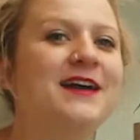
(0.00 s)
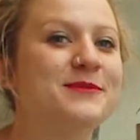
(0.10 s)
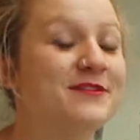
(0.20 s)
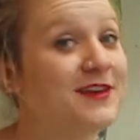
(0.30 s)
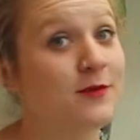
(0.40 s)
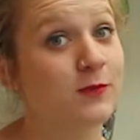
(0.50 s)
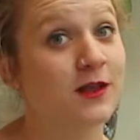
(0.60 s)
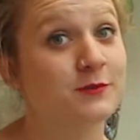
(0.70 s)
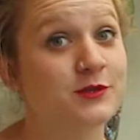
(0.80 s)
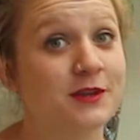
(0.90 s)
Liffey and
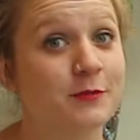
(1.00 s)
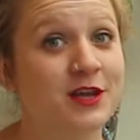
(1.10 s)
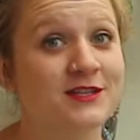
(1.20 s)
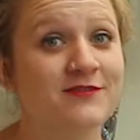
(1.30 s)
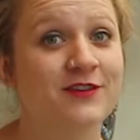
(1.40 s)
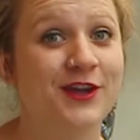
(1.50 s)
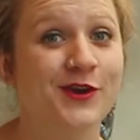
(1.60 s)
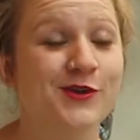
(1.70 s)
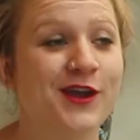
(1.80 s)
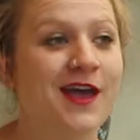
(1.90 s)
welcome to another planty
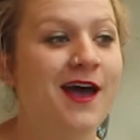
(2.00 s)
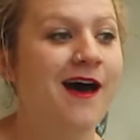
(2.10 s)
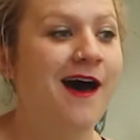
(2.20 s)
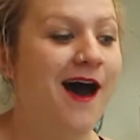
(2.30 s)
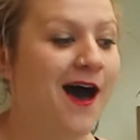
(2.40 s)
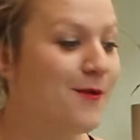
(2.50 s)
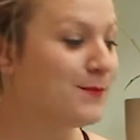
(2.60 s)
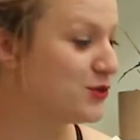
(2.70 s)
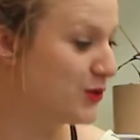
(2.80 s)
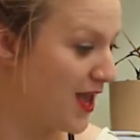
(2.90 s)
video.
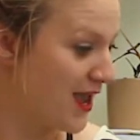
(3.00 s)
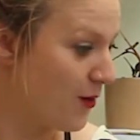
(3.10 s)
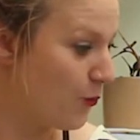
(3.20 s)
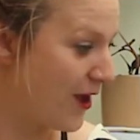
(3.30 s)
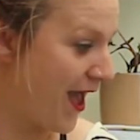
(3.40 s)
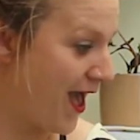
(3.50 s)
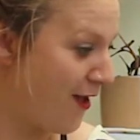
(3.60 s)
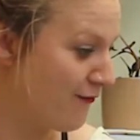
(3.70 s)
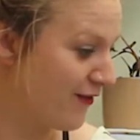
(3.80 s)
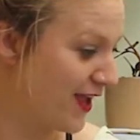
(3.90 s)
Today we
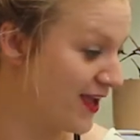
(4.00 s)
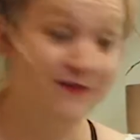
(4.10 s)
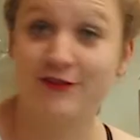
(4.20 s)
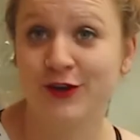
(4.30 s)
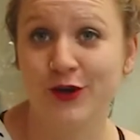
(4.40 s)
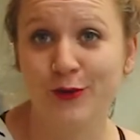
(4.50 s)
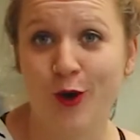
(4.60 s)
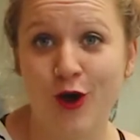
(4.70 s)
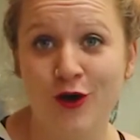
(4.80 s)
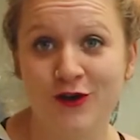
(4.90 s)
have a video
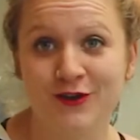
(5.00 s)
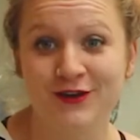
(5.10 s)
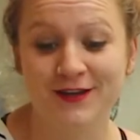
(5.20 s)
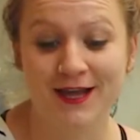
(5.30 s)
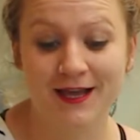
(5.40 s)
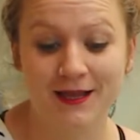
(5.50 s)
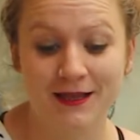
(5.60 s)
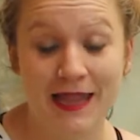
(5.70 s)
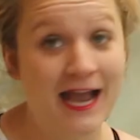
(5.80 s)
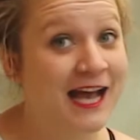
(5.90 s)
on
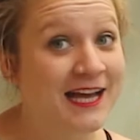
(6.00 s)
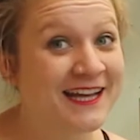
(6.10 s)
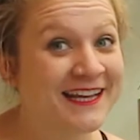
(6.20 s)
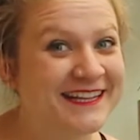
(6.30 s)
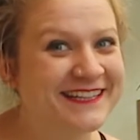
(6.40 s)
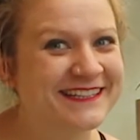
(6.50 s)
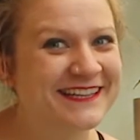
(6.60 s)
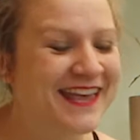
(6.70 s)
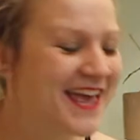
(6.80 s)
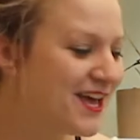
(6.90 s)
Leca.
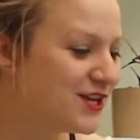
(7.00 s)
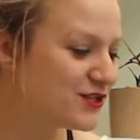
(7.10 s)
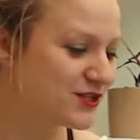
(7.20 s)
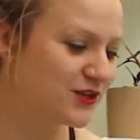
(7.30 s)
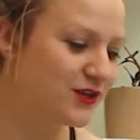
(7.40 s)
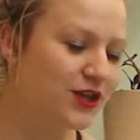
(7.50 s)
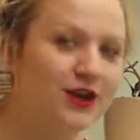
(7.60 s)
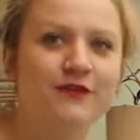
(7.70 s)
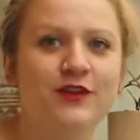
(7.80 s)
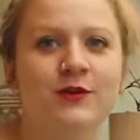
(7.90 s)
So a lot
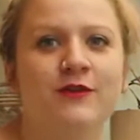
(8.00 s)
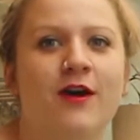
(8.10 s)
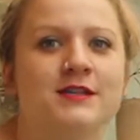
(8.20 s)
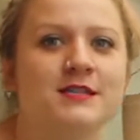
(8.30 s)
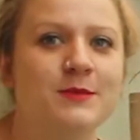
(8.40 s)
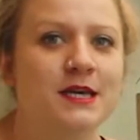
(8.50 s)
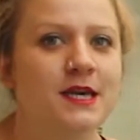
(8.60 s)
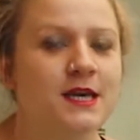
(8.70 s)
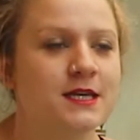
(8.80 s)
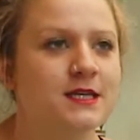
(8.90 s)
of you have asked
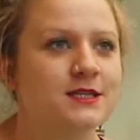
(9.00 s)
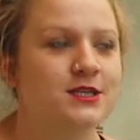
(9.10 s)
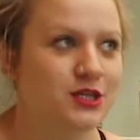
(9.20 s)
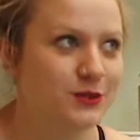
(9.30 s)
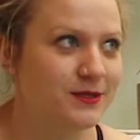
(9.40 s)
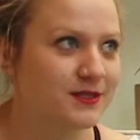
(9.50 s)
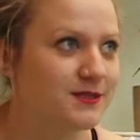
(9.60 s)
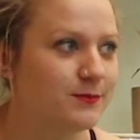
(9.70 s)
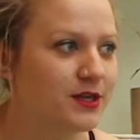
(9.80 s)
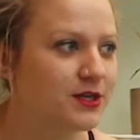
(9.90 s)
me to do
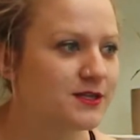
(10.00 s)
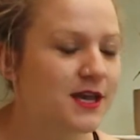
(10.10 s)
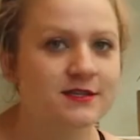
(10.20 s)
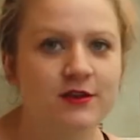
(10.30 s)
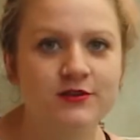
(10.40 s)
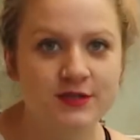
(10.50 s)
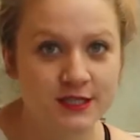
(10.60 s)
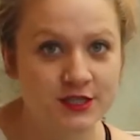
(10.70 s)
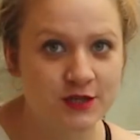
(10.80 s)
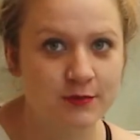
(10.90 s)
this because I started
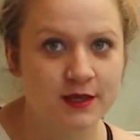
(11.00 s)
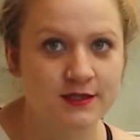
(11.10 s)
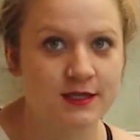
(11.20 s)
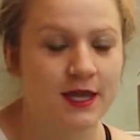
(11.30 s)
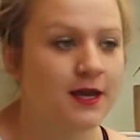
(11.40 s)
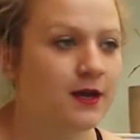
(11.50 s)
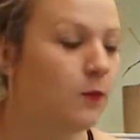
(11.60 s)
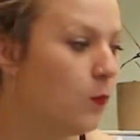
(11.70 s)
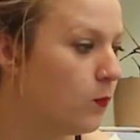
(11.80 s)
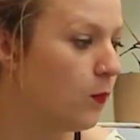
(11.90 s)
transitioning plants to Leca
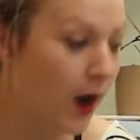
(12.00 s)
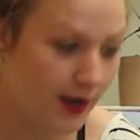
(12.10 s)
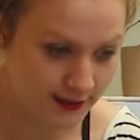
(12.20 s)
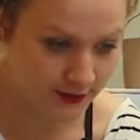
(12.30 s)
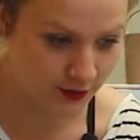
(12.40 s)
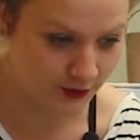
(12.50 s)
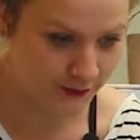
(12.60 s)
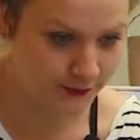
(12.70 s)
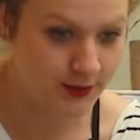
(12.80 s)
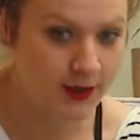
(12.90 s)
a while
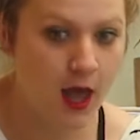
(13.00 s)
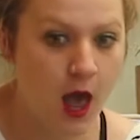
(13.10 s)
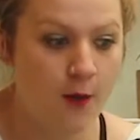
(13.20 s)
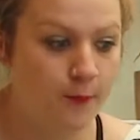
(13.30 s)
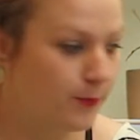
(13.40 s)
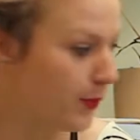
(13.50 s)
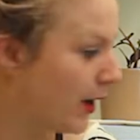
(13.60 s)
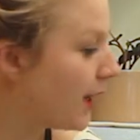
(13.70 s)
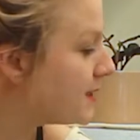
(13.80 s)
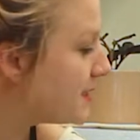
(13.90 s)
ago,
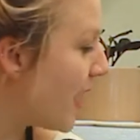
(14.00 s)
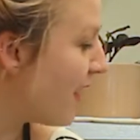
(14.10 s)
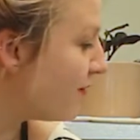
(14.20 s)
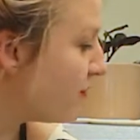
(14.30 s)
but have